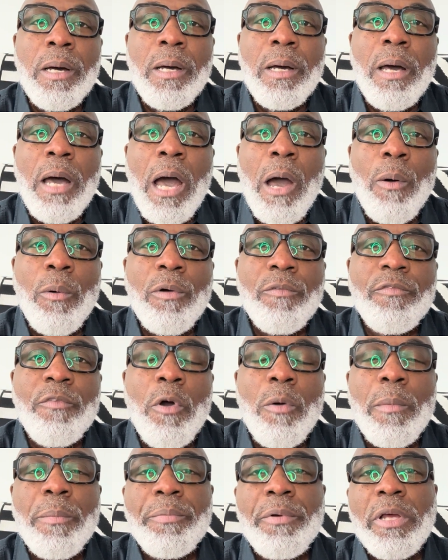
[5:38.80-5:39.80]
Our
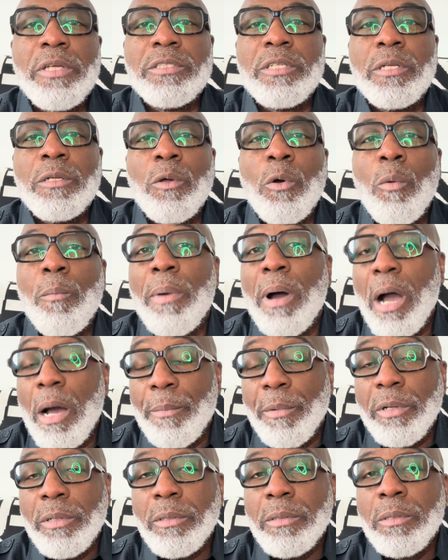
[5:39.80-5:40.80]
former president,
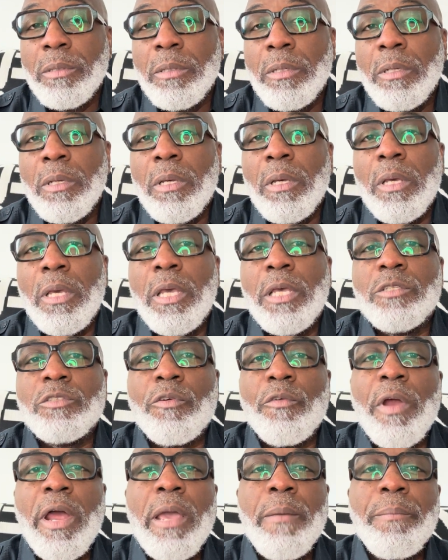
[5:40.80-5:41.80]
Obama, his
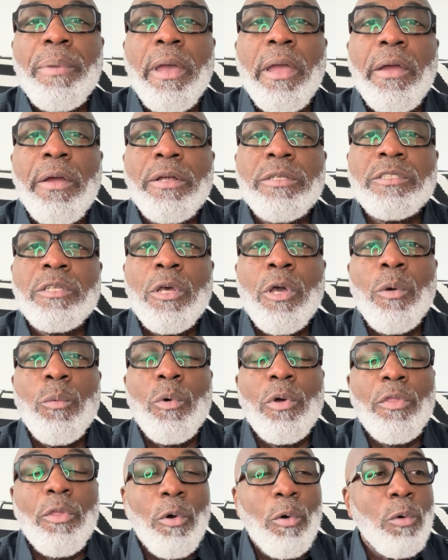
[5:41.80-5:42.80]
grandparents were
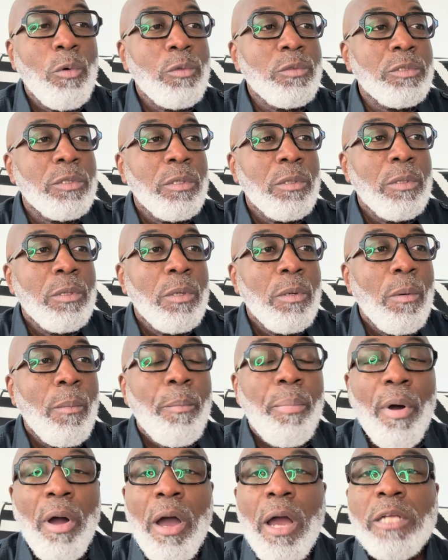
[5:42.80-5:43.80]
those
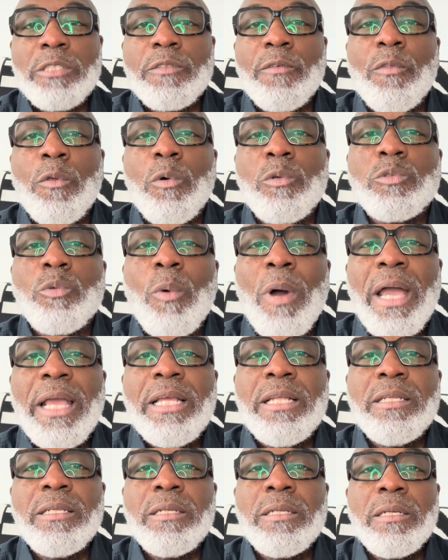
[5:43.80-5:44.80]
parts of those
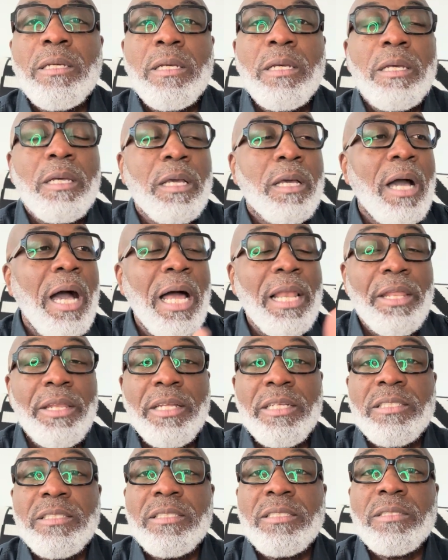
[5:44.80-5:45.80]
white
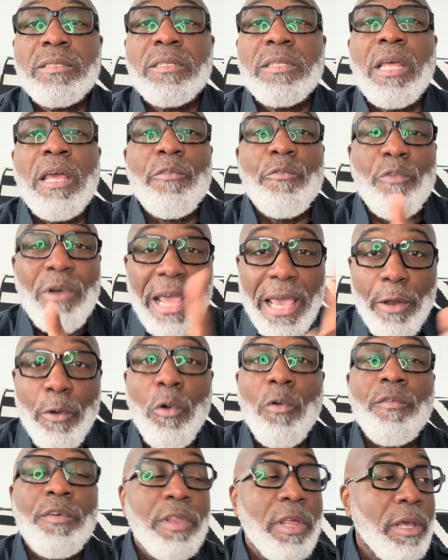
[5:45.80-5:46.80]
colonists that ran
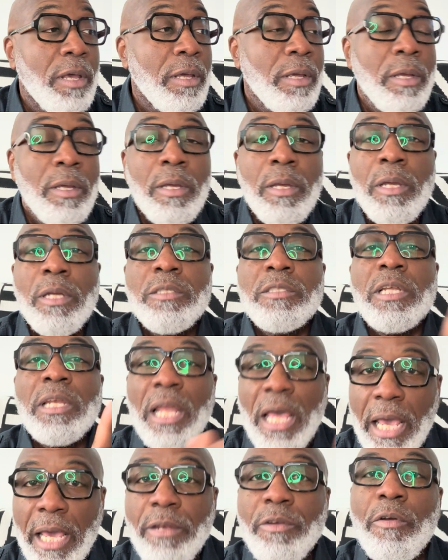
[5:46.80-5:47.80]
over there to
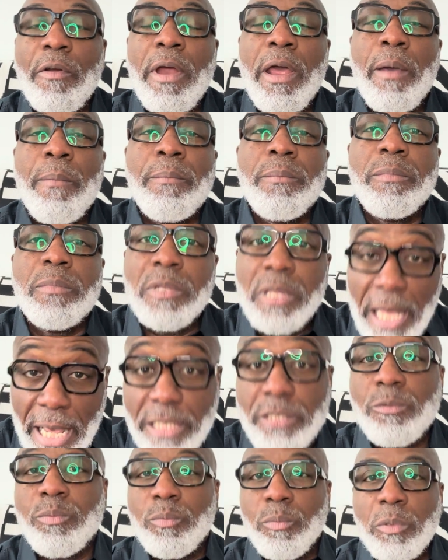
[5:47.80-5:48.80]
land grab.
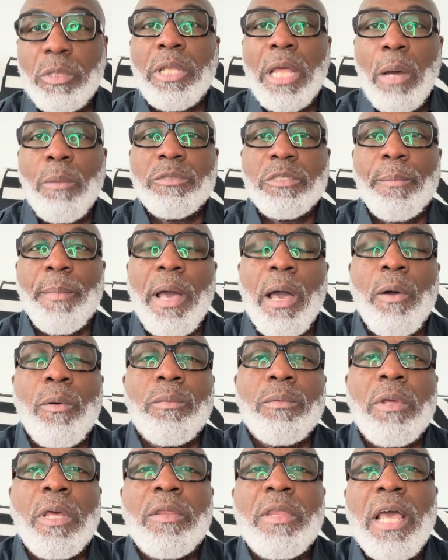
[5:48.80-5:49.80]
That's what that was about.
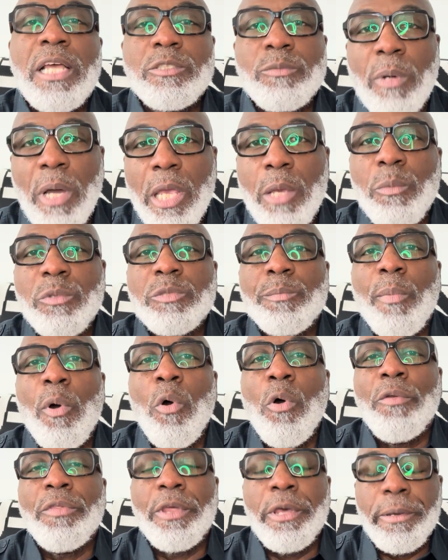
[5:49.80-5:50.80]
And that's why he was
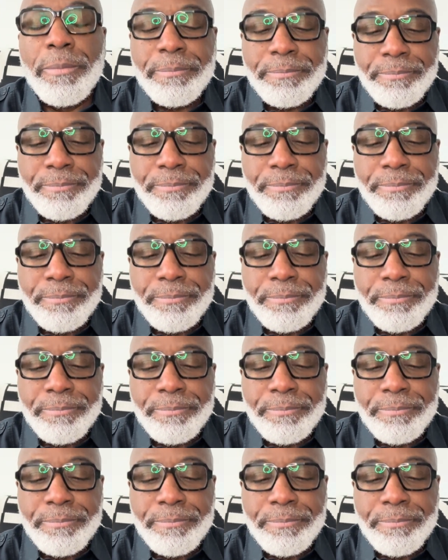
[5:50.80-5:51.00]
born there.